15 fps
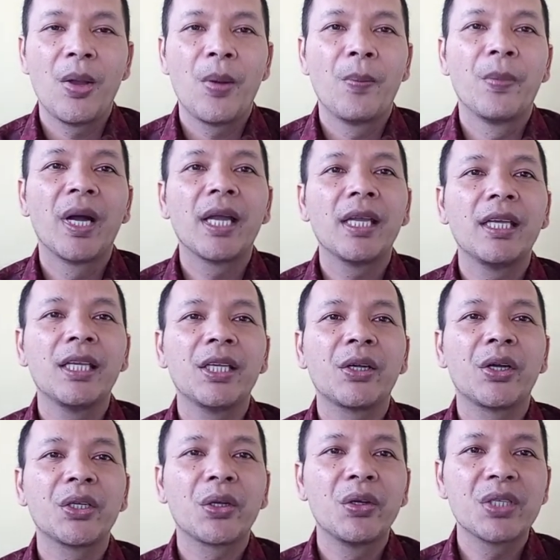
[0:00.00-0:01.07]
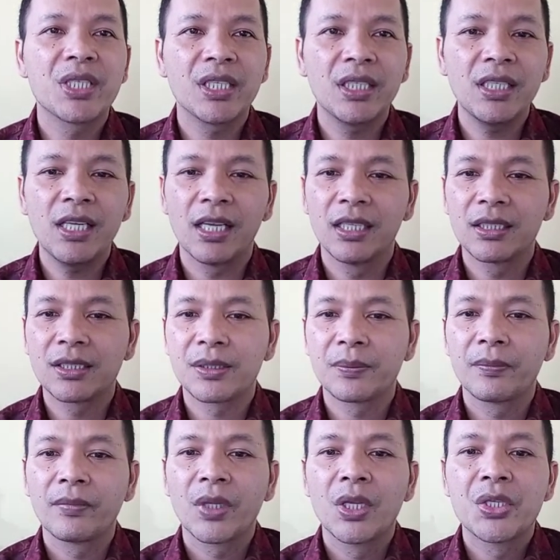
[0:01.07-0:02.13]
My conclusion is,
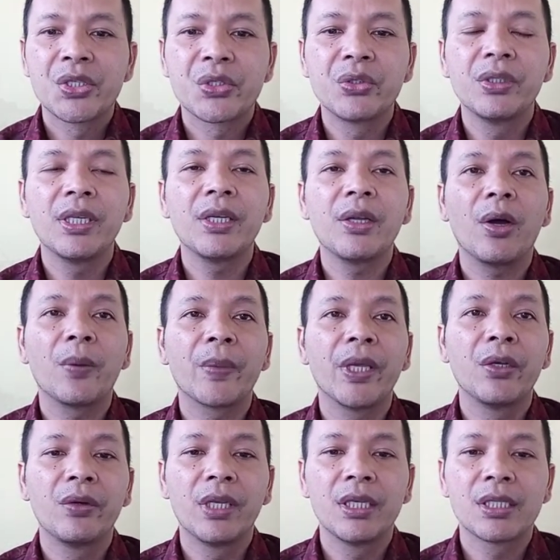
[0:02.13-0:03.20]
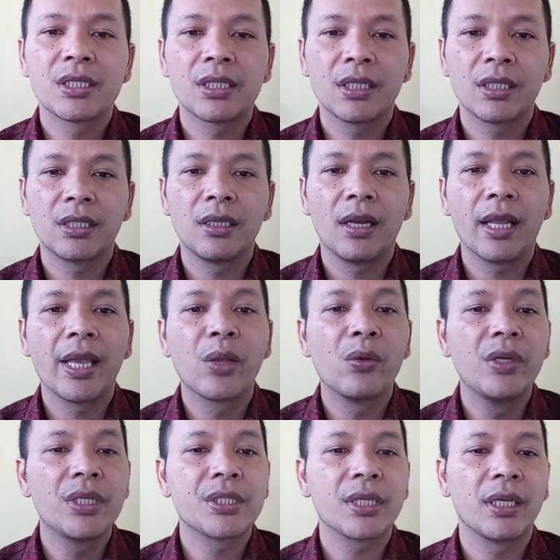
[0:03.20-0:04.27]
students of Indonesian
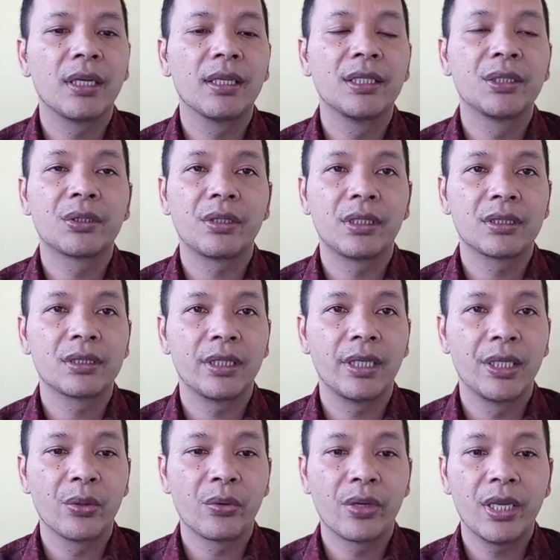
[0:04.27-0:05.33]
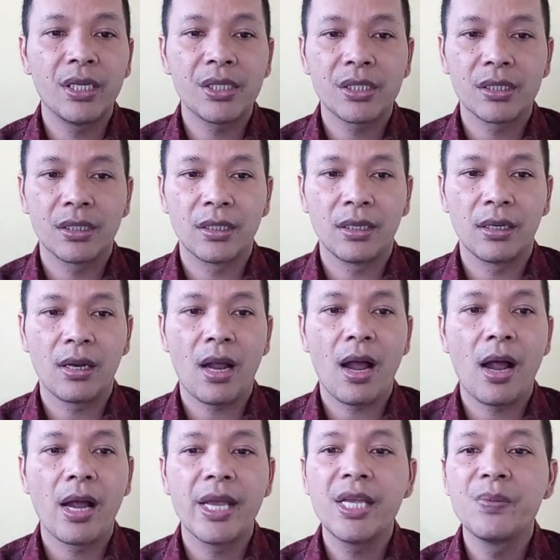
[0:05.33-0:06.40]
language and literature education
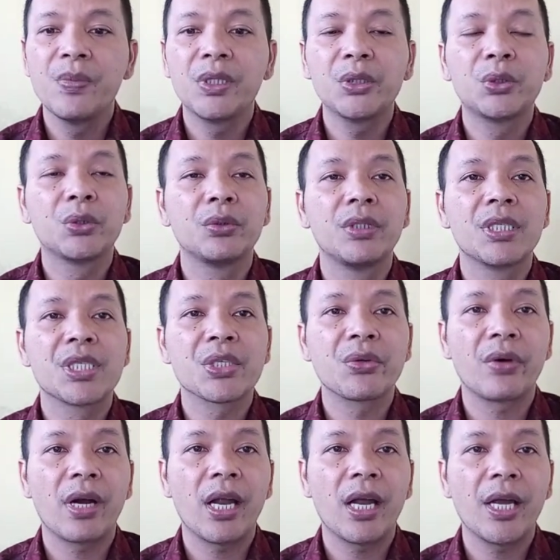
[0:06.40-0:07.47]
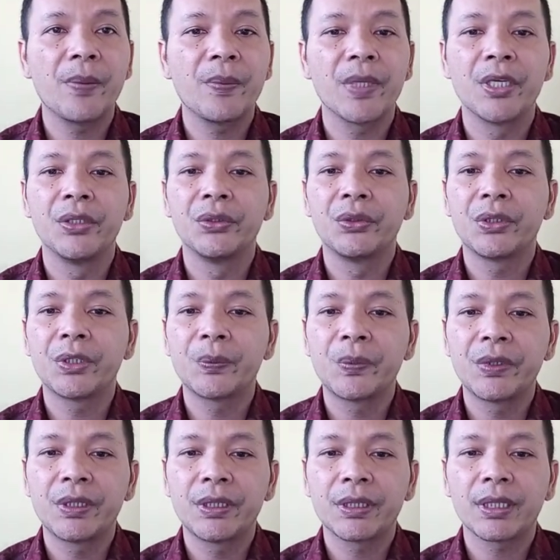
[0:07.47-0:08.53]
are able to describe,
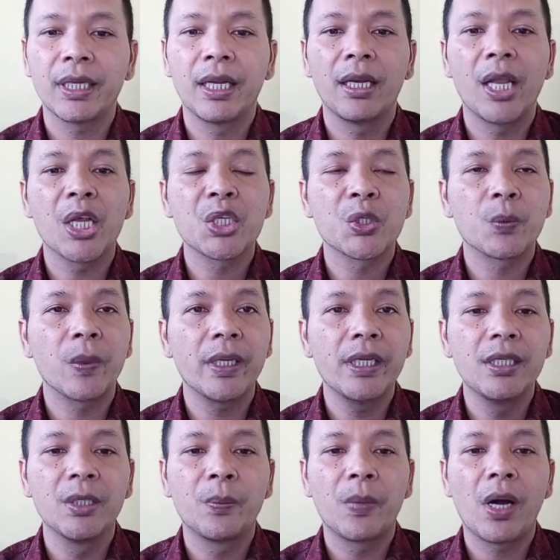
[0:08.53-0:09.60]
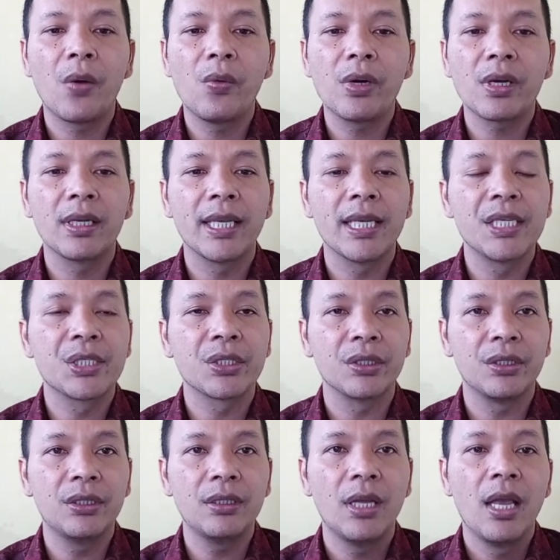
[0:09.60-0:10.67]
interpret, and explain the power relation
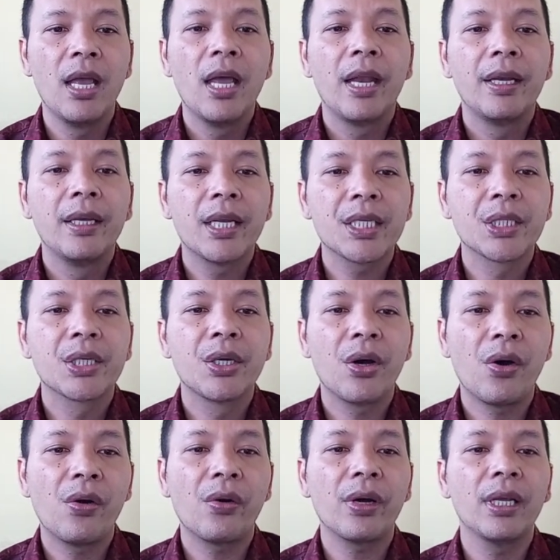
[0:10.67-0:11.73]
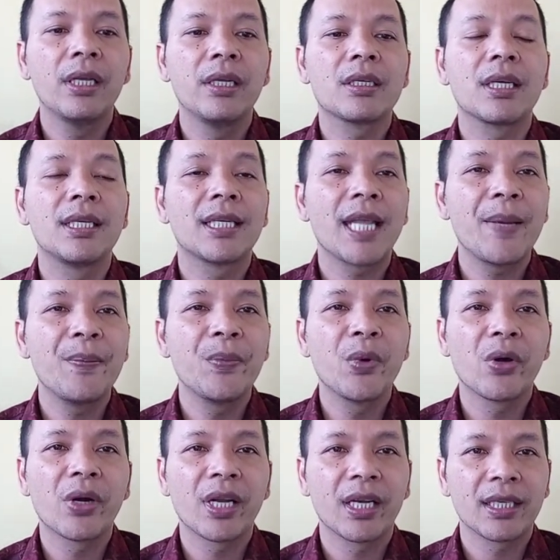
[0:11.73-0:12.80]
that occur in
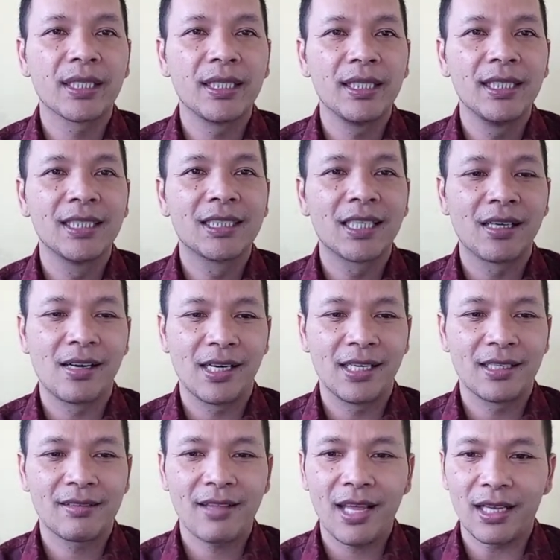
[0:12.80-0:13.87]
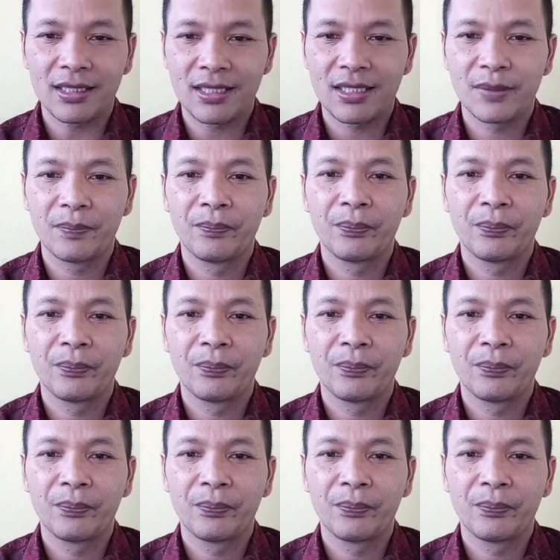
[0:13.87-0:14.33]
contemporary literary texts.